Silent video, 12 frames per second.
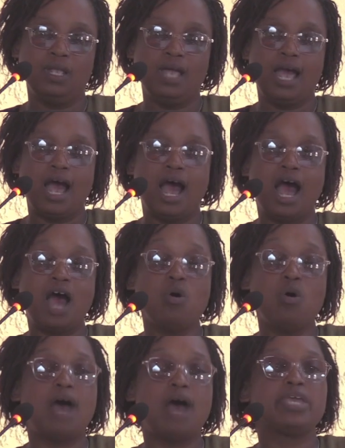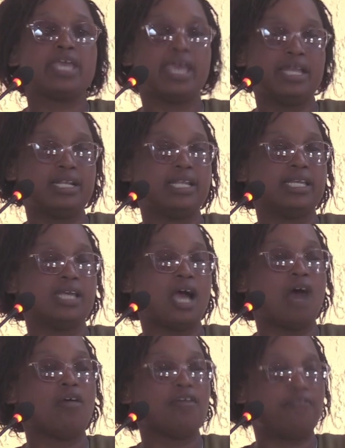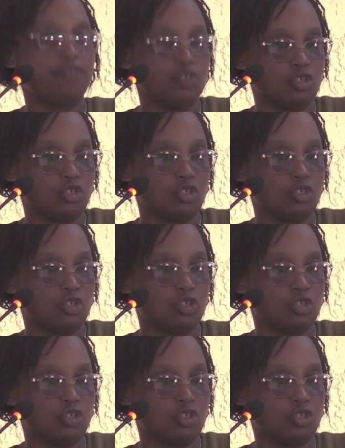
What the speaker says: How are we handling our food?